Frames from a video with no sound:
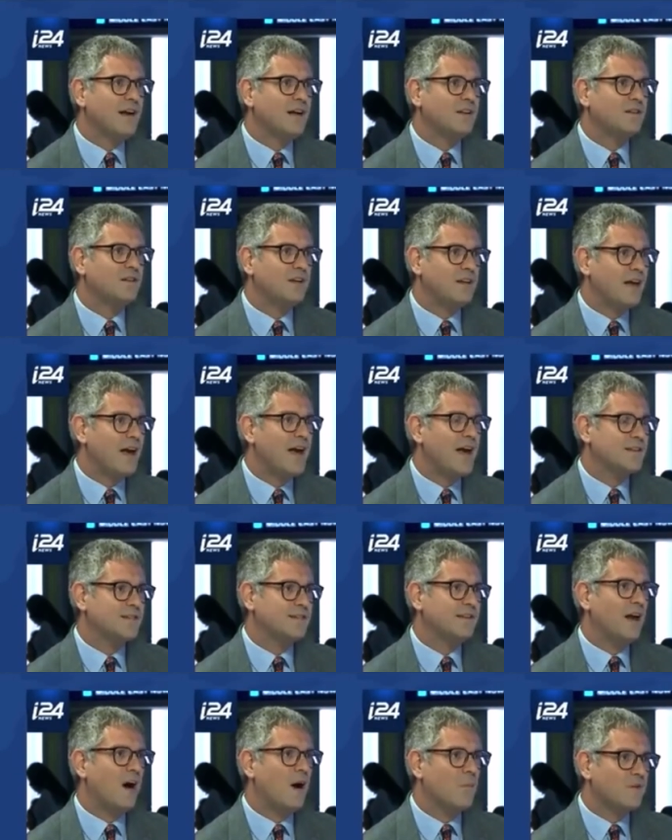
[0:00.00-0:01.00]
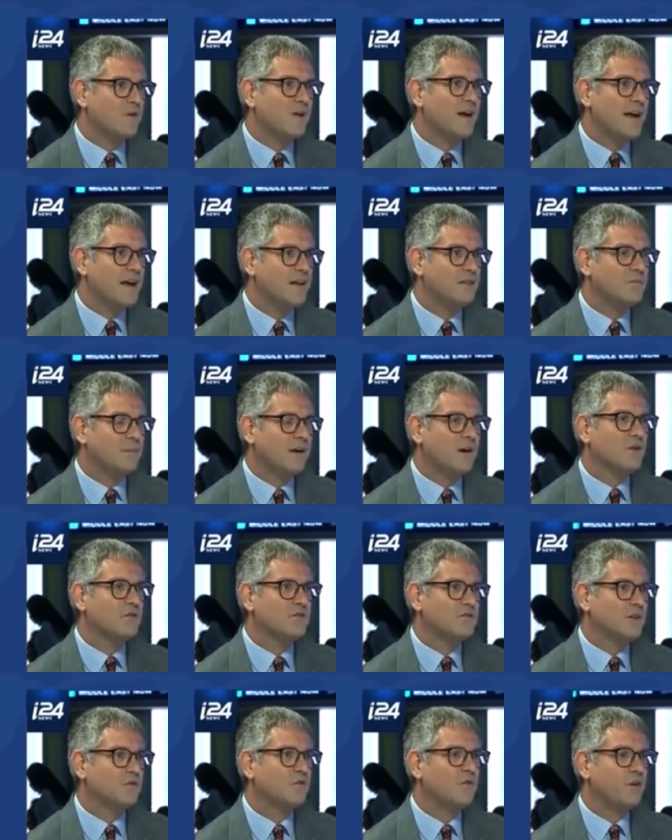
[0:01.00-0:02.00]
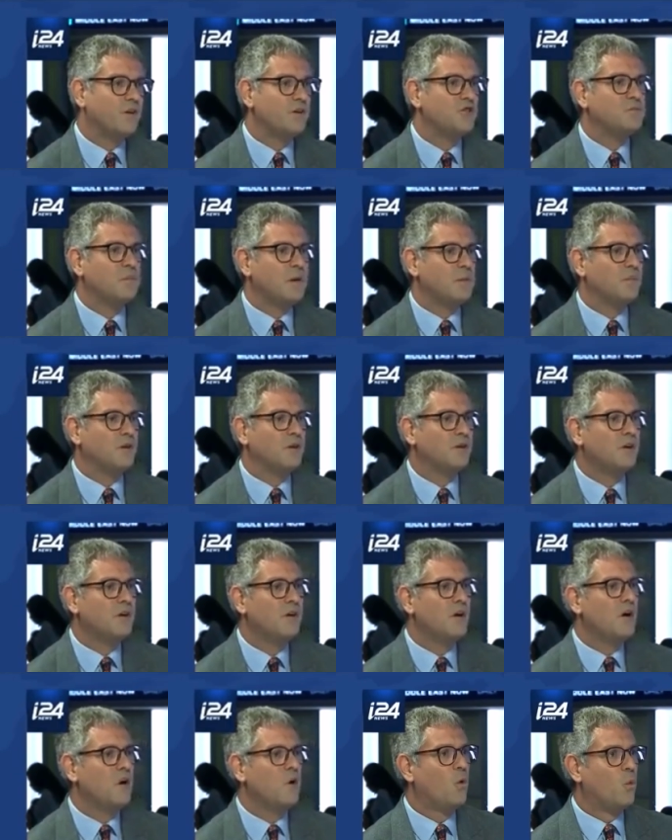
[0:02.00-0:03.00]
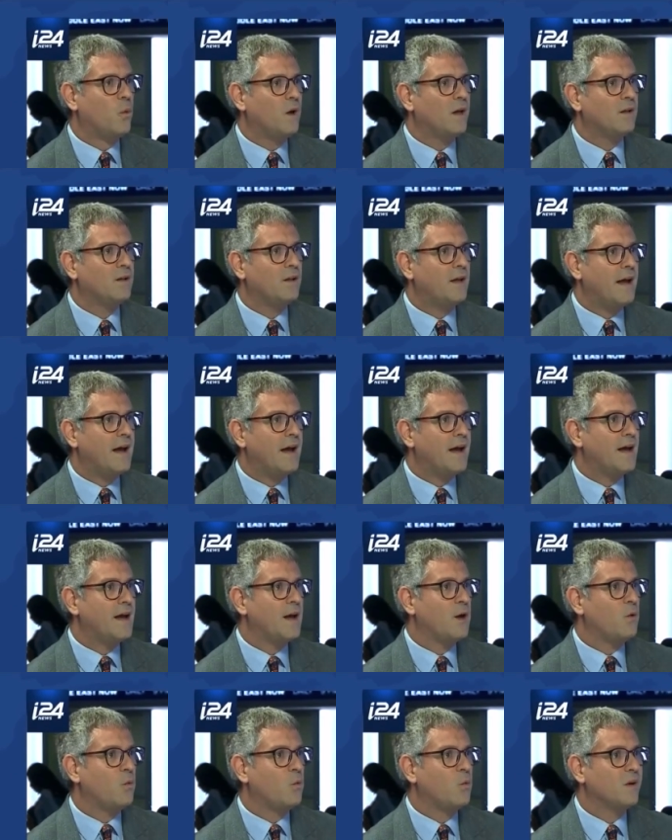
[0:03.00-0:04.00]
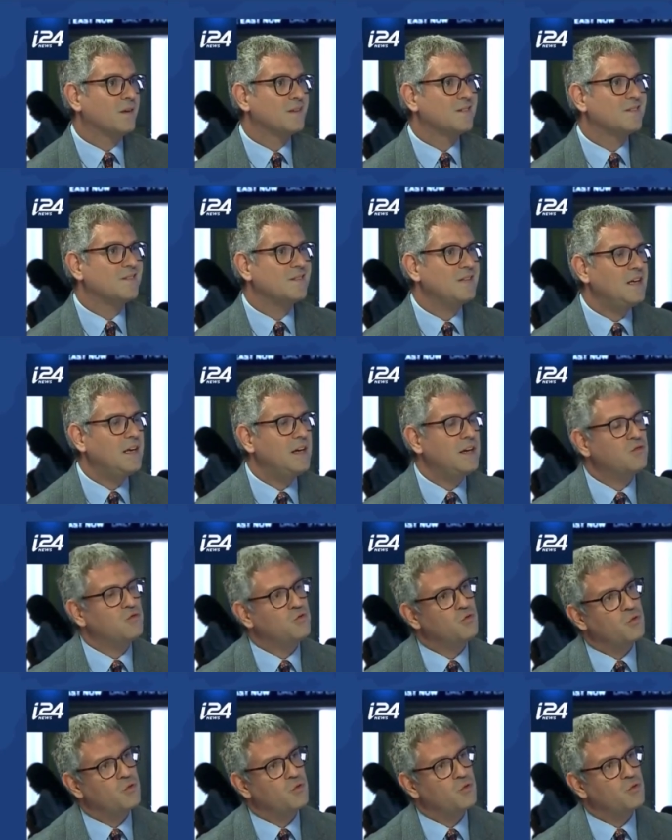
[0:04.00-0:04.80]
that he has the upper hand, because the Turkish people will seek